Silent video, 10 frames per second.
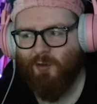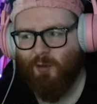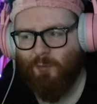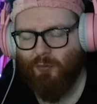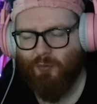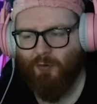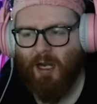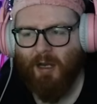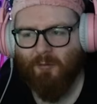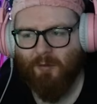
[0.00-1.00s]
the
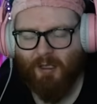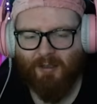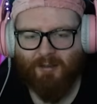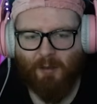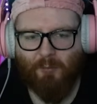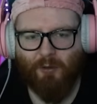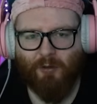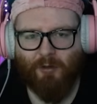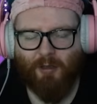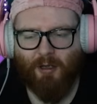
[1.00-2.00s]
primary
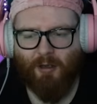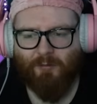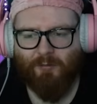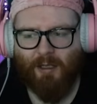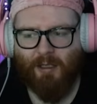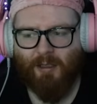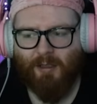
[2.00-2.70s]
example of like